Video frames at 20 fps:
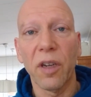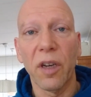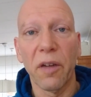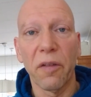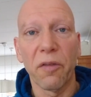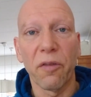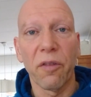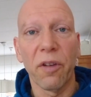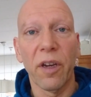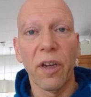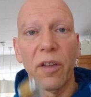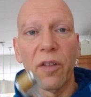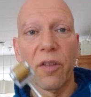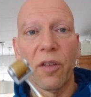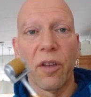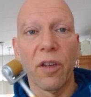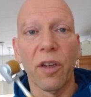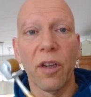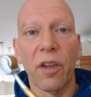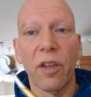I've tried
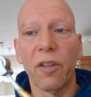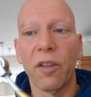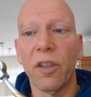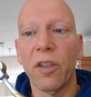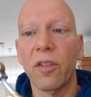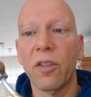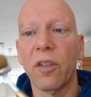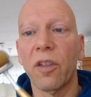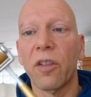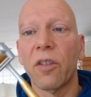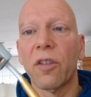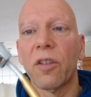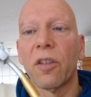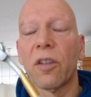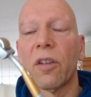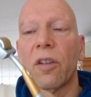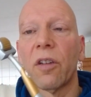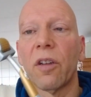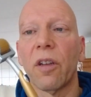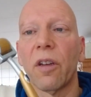uh, this. It's
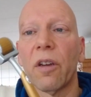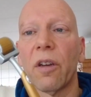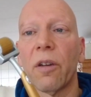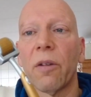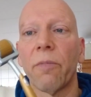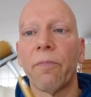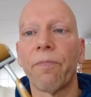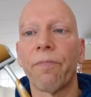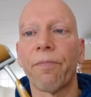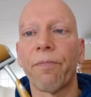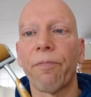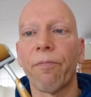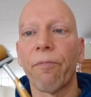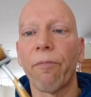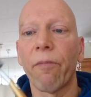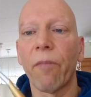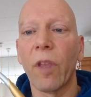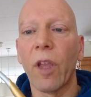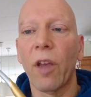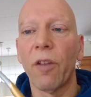a
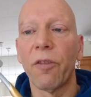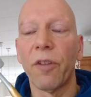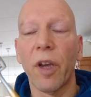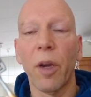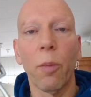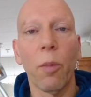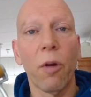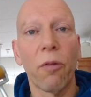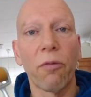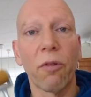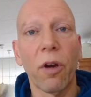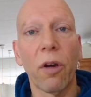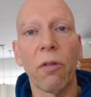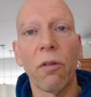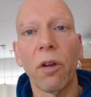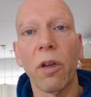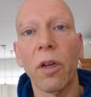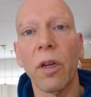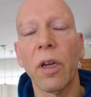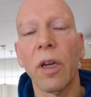uh, dermal
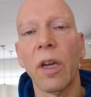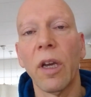roller.